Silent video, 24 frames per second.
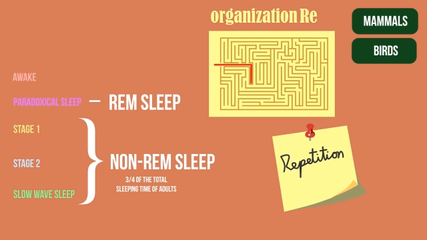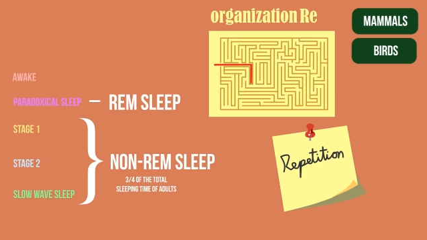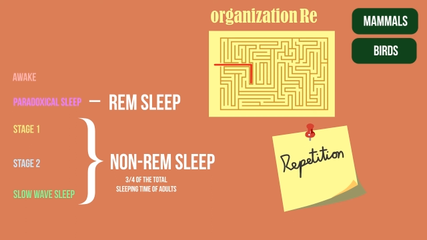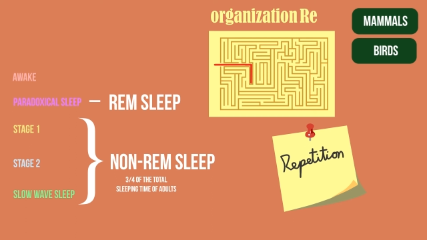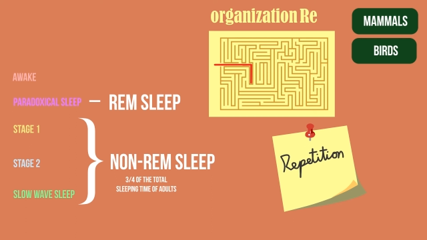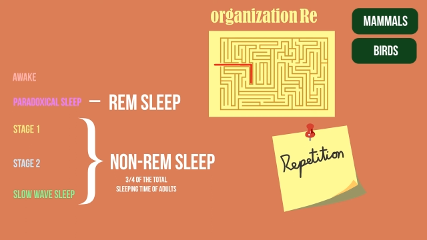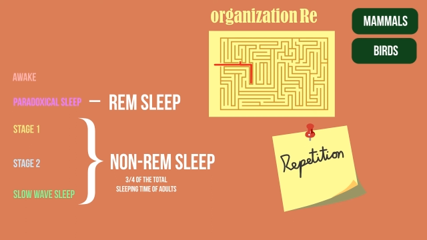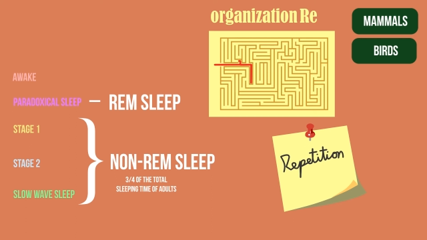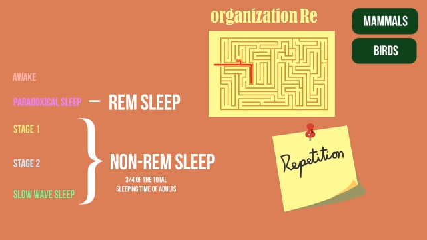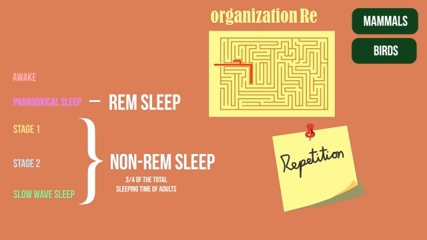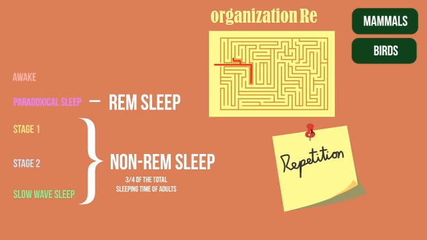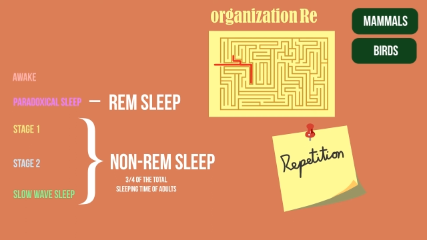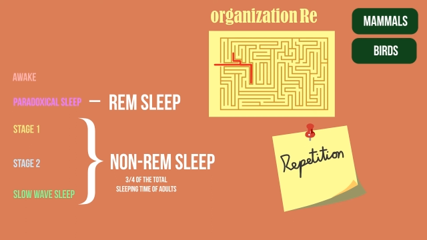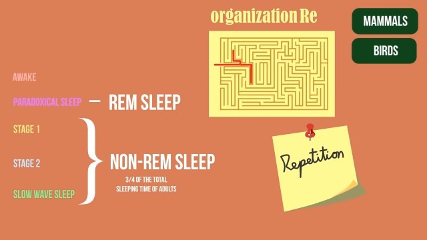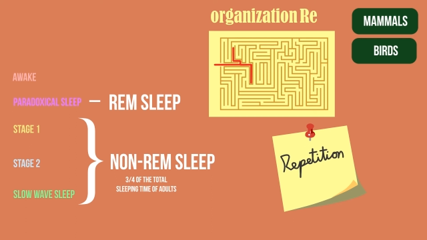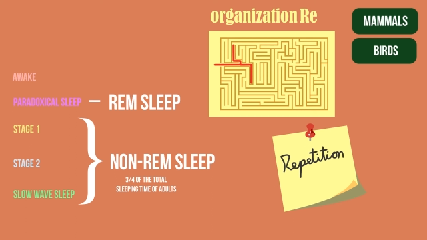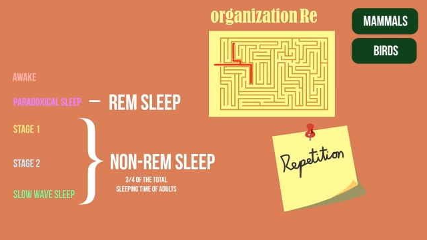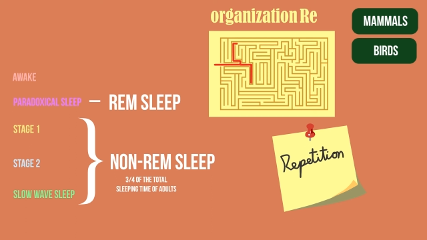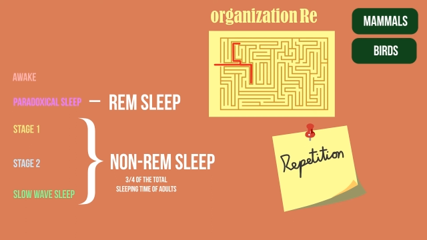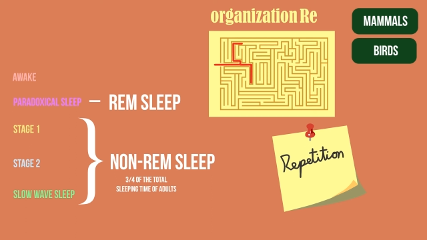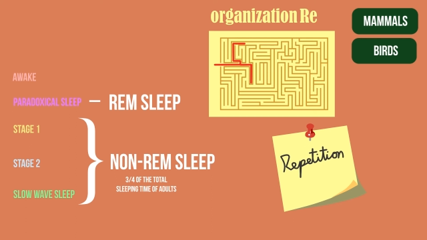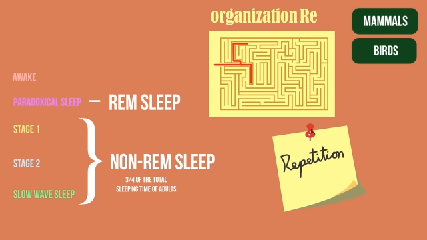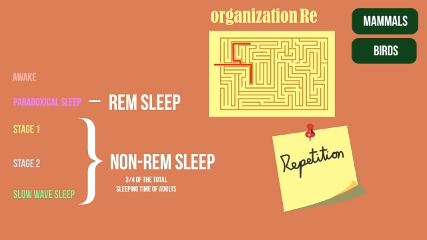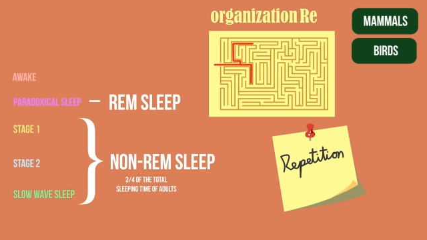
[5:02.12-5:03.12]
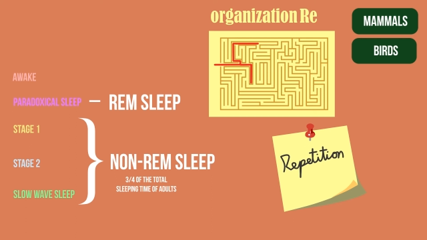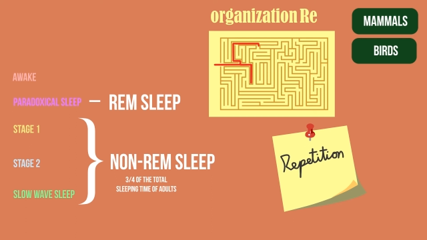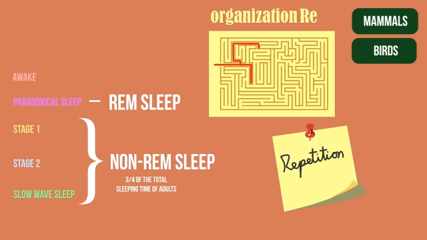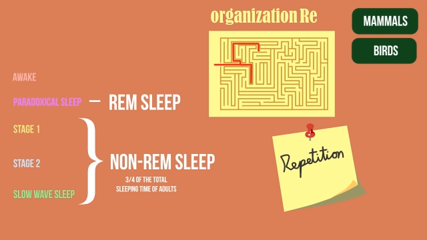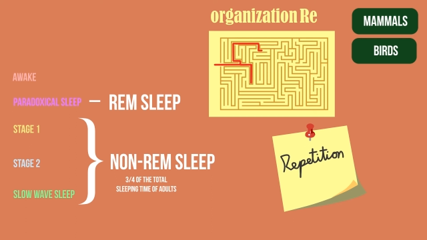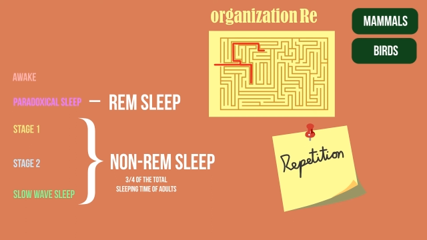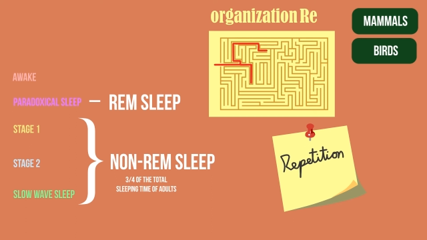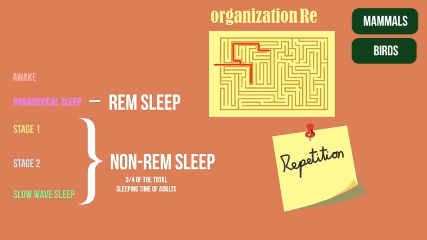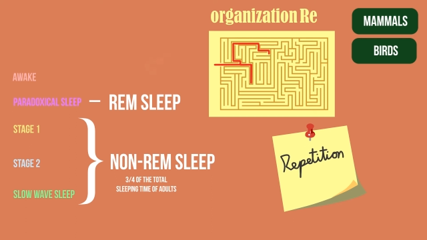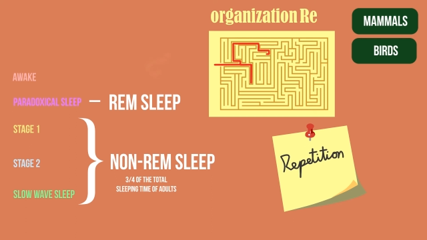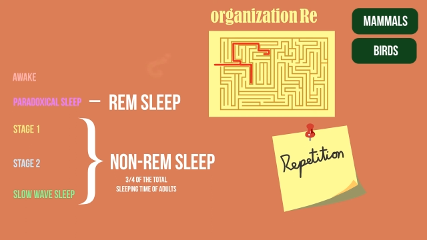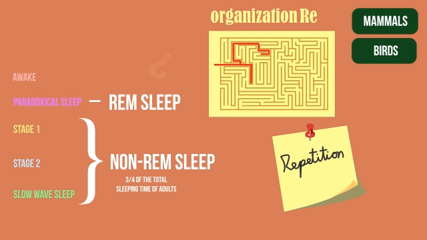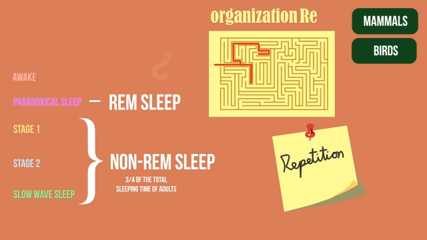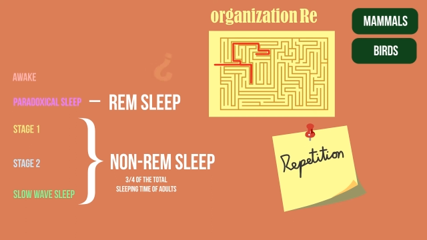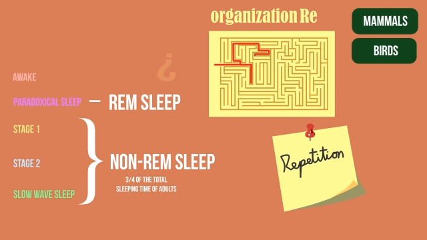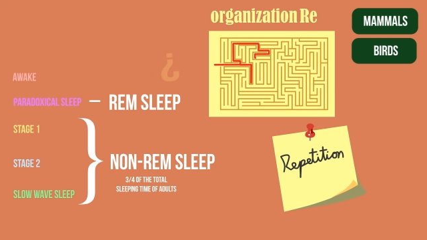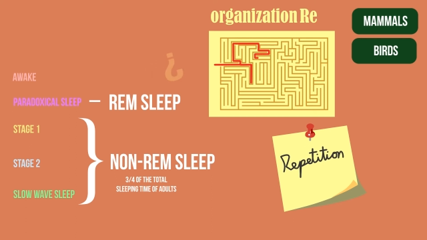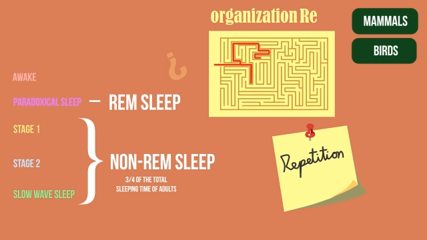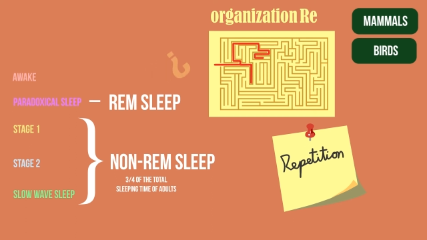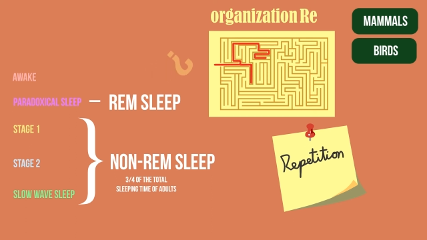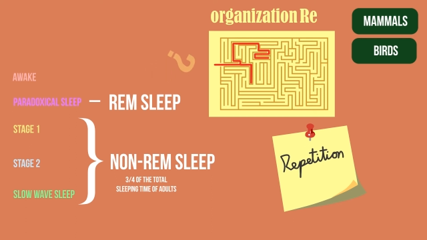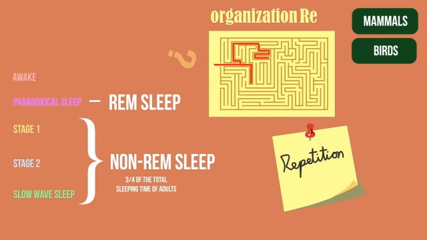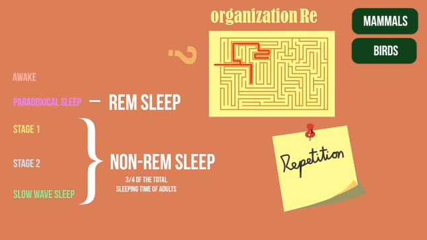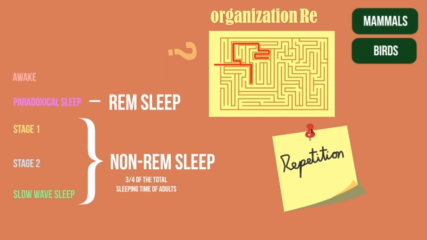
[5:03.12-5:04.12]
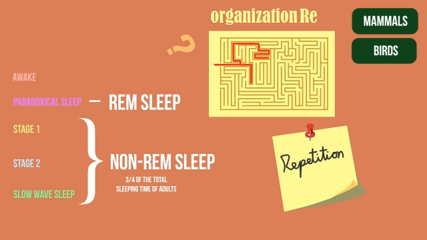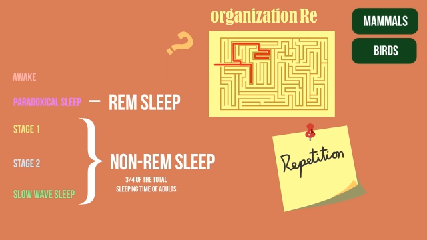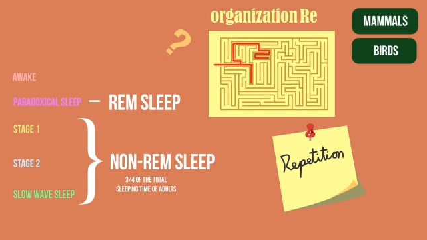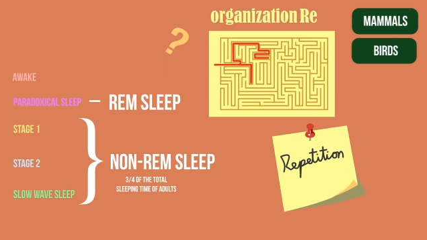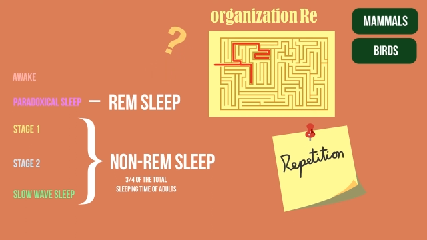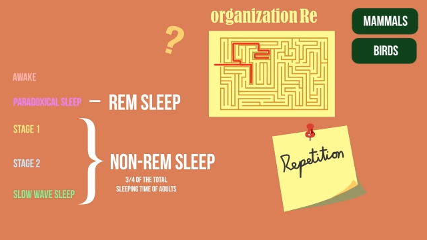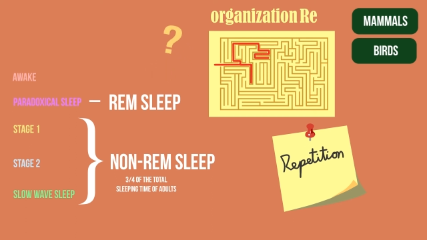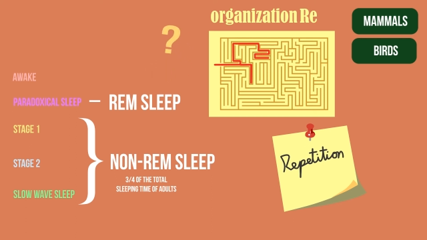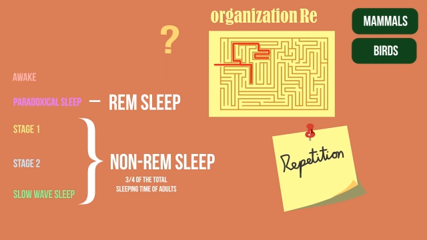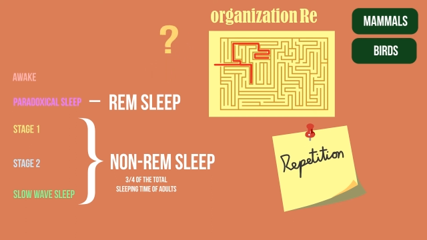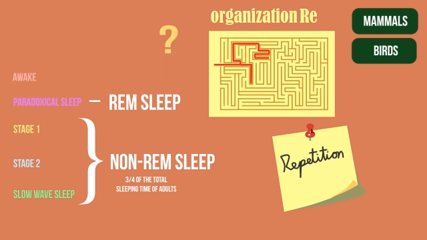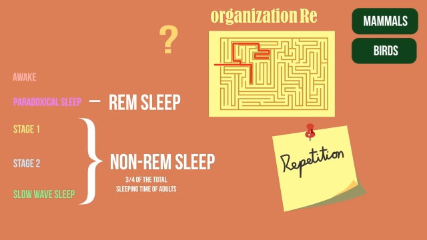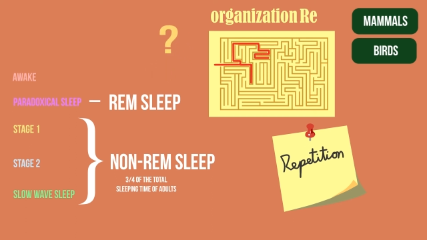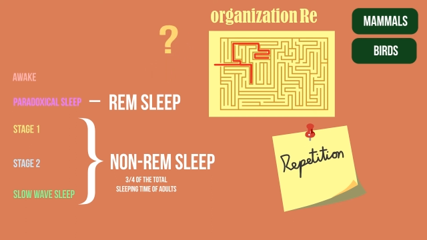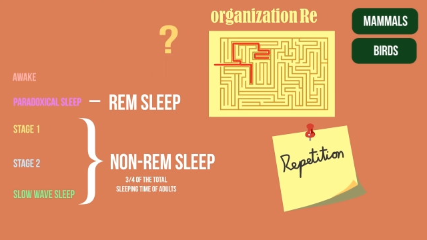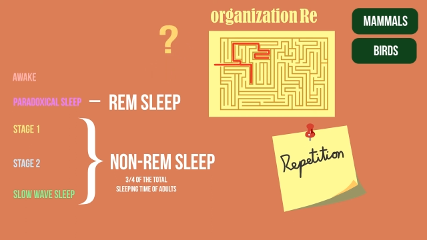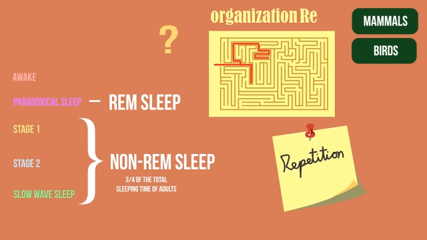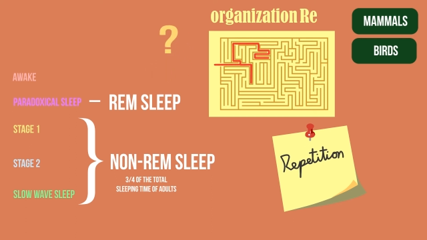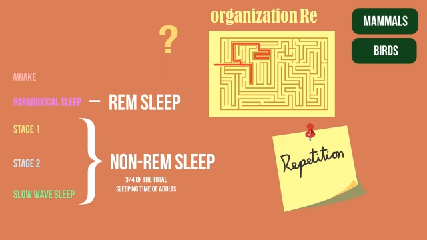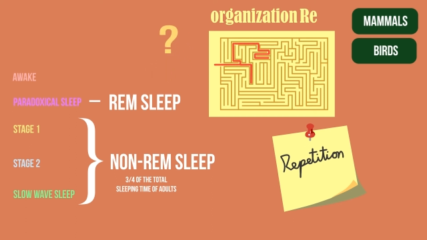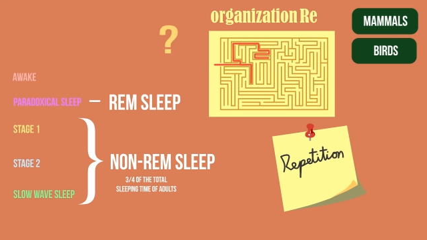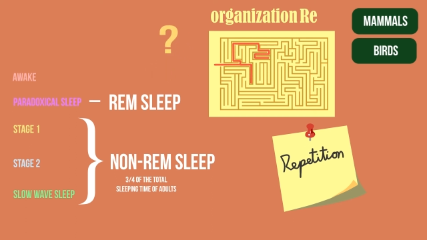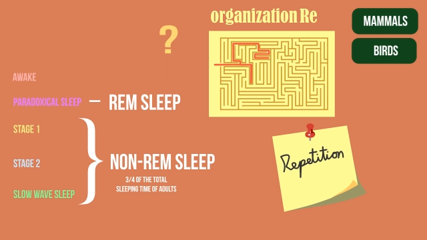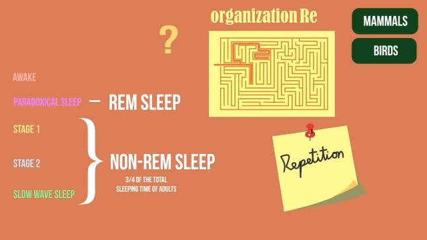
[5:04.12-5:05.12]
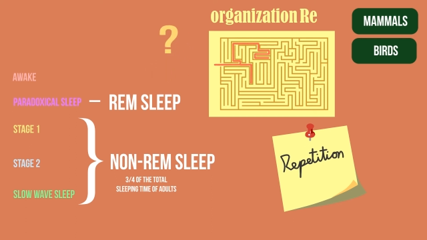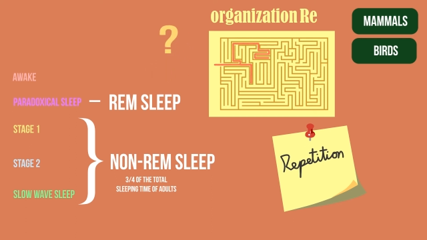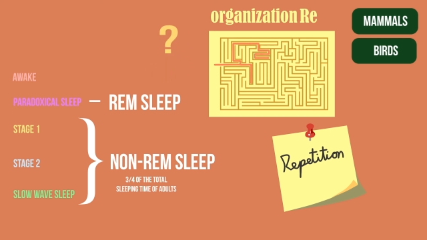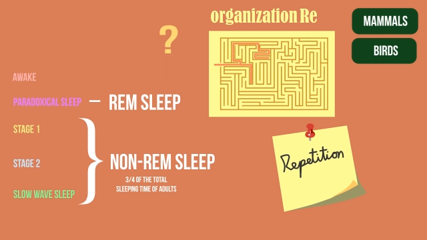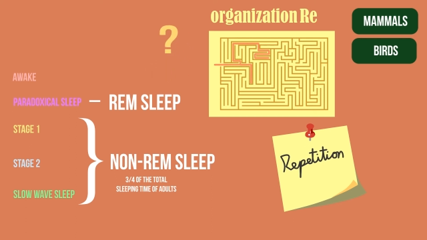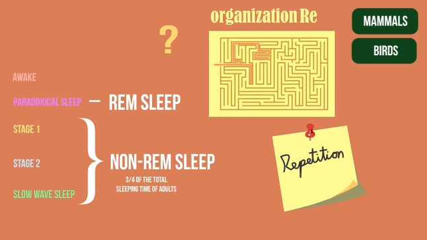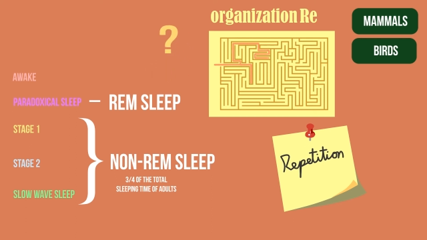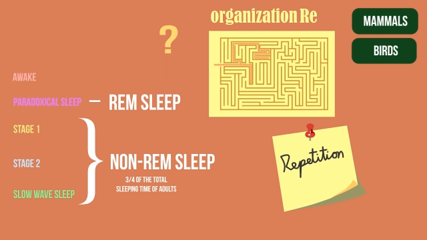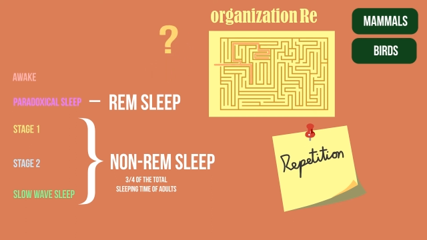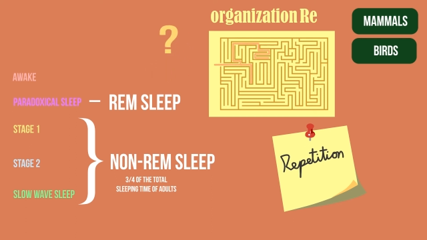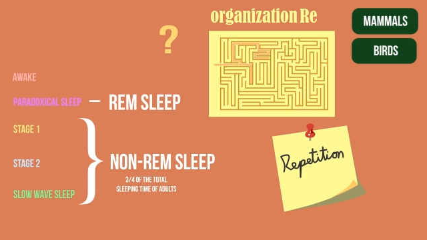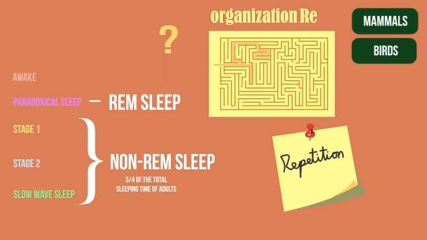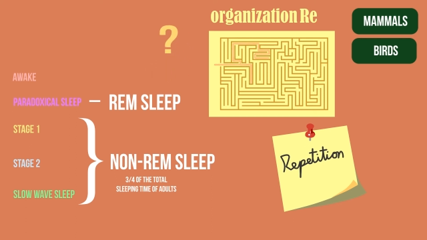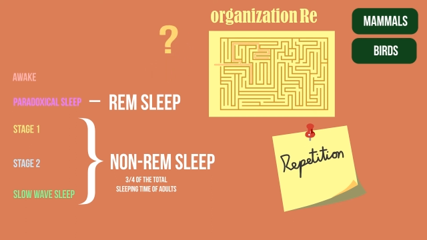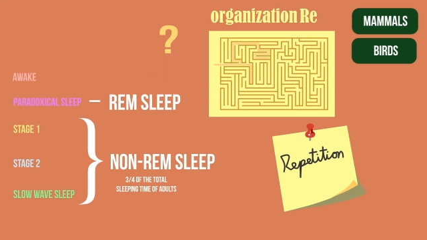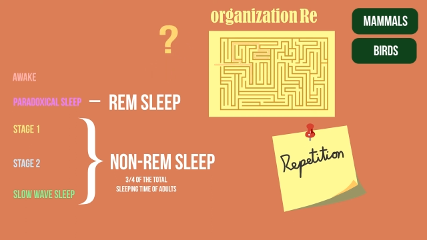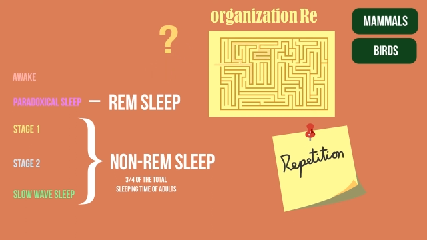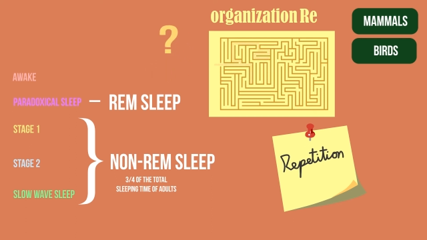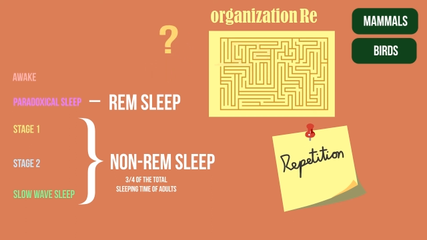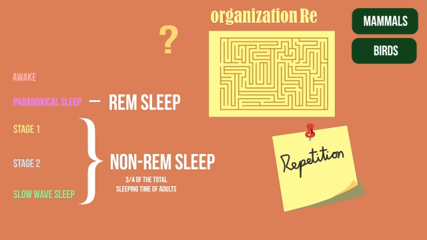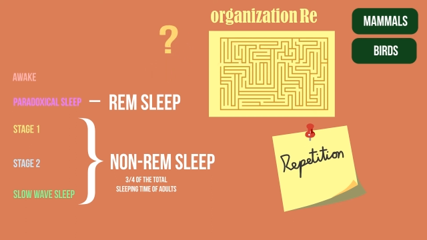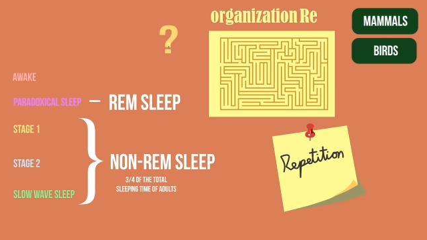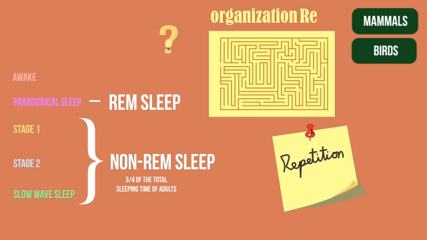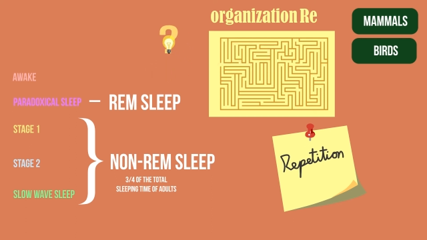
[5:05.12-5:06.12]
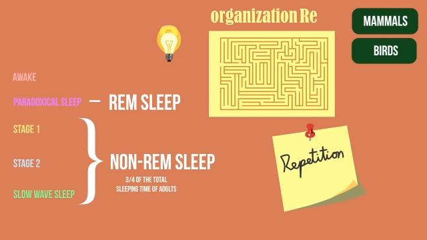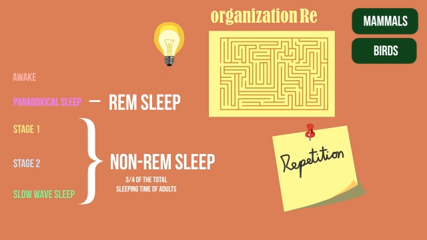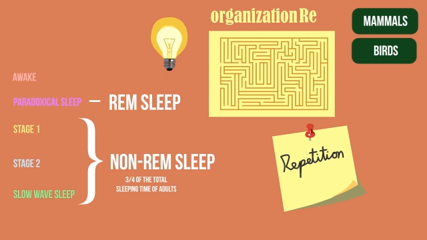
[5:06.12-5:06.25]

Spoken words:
[unreadable: no face in view]